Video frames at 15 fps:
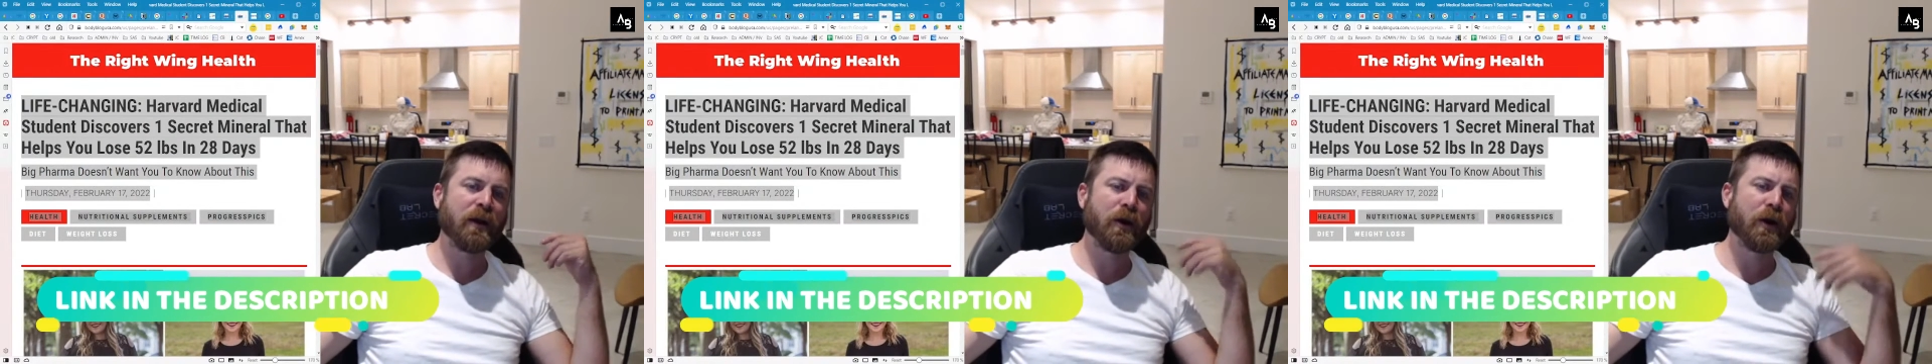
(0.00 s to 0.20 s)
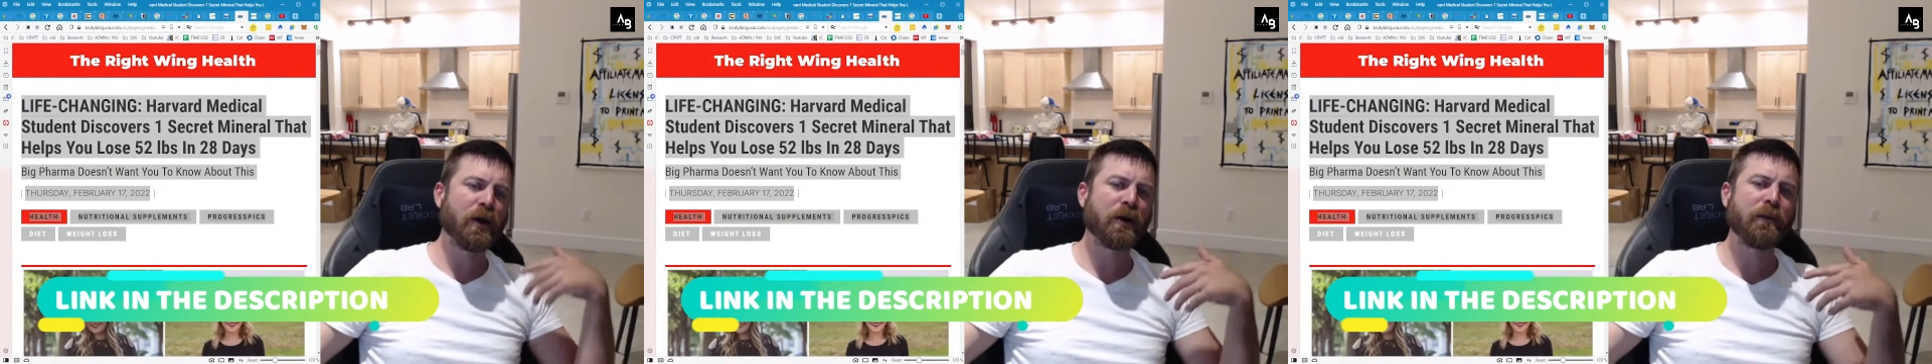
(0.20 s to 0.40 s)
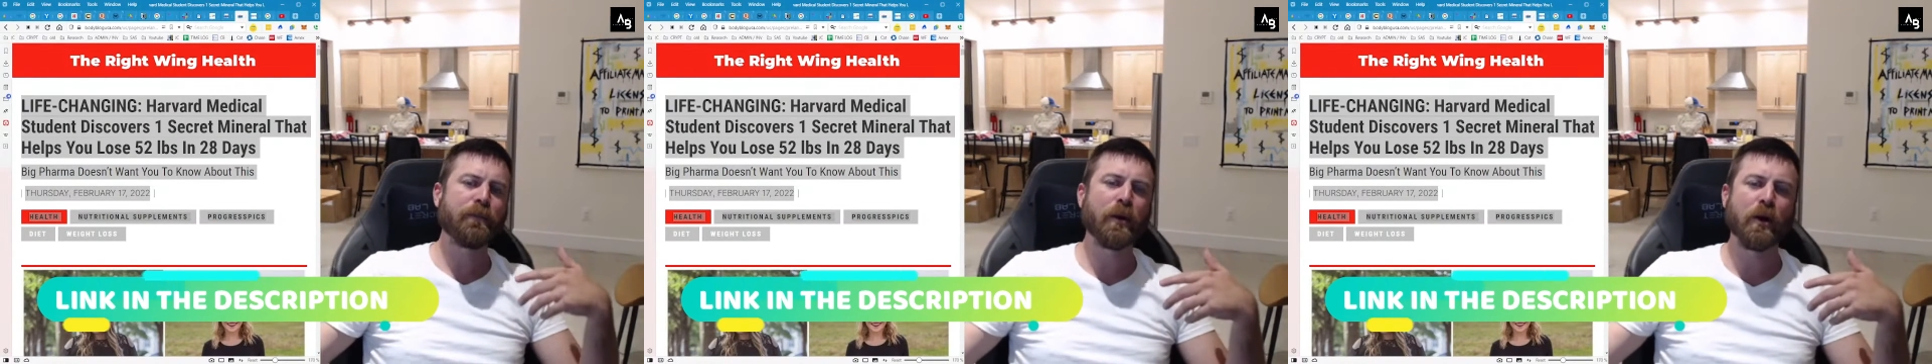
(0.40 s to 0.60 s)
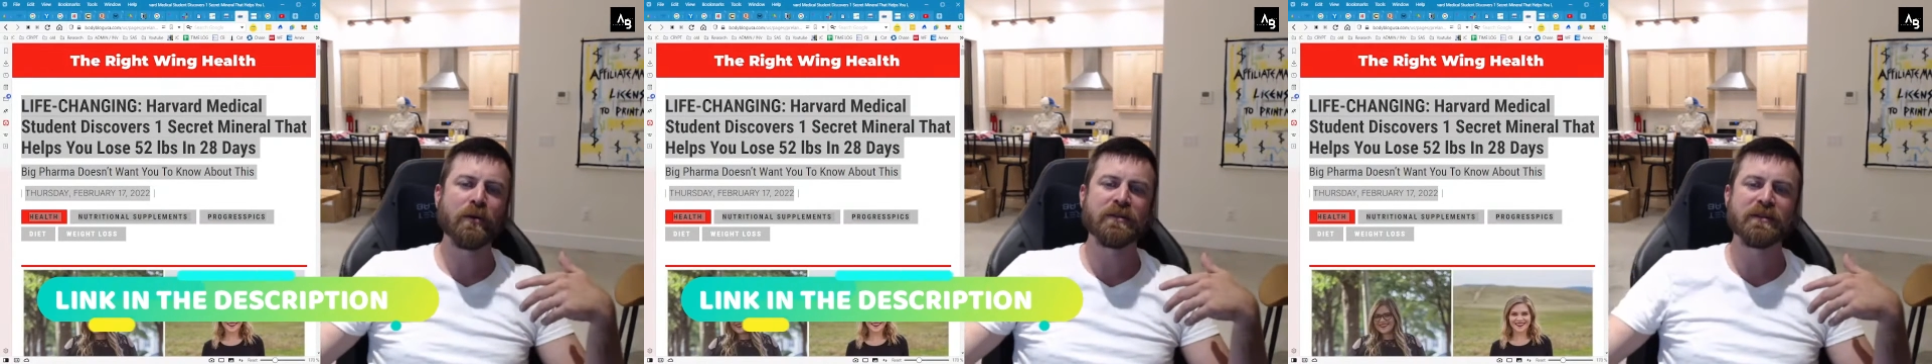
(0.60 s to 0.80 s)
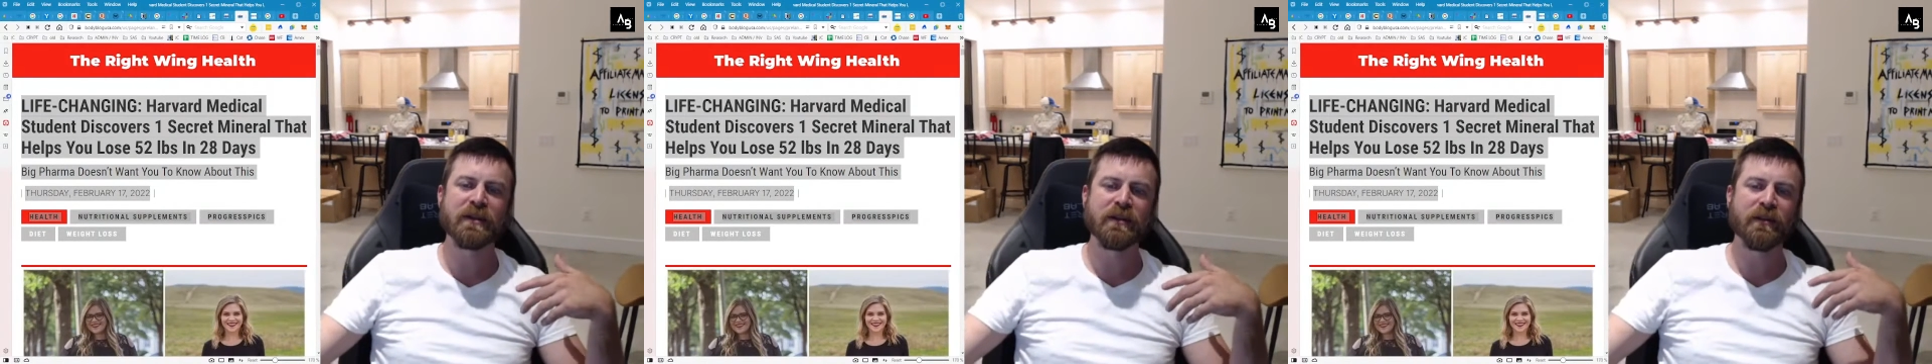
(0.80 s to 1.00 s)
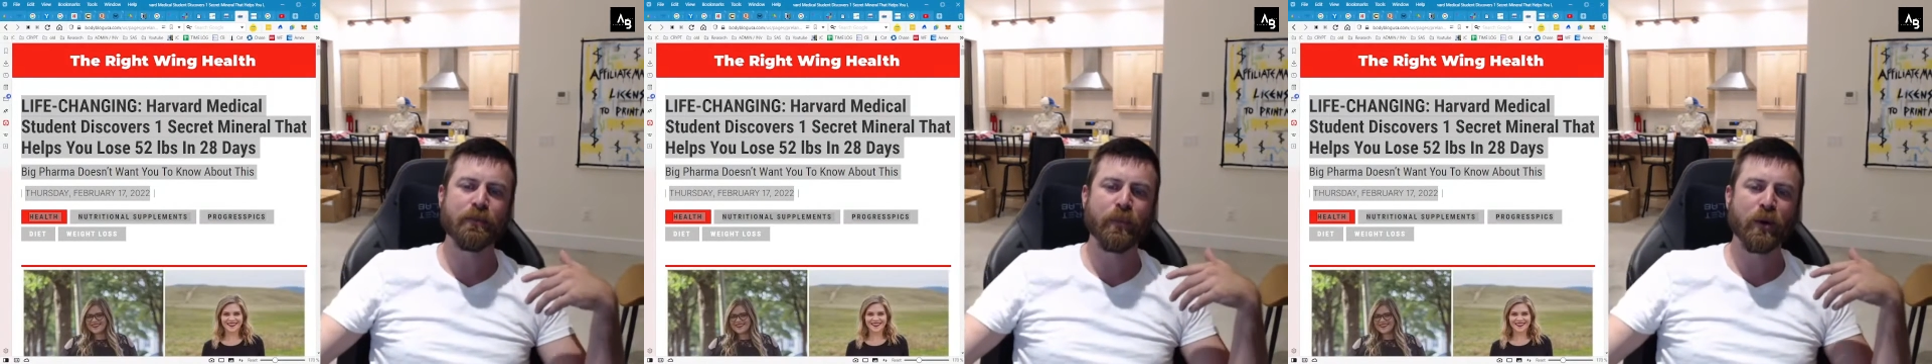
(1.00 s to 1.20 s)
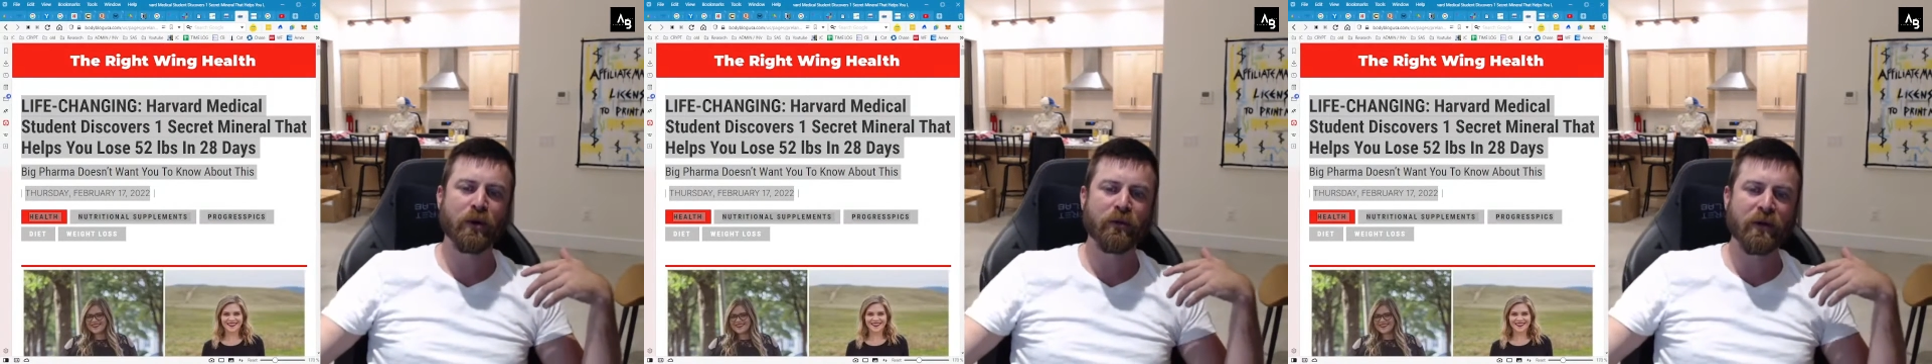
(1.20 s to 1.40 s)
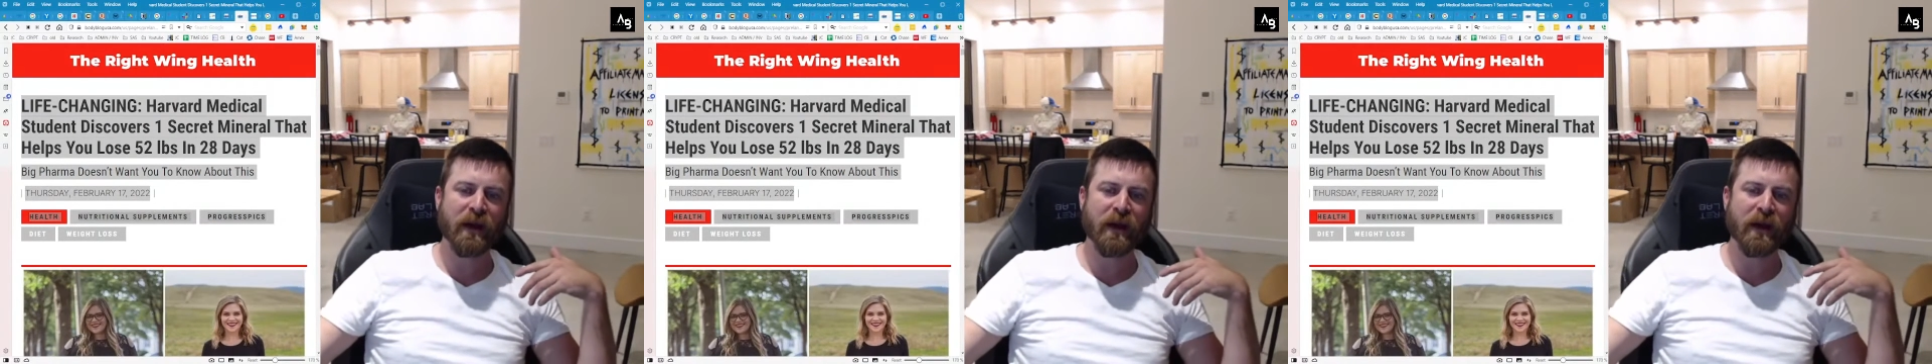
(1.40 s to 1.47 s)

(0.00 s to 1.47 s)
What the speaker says: I already posted the book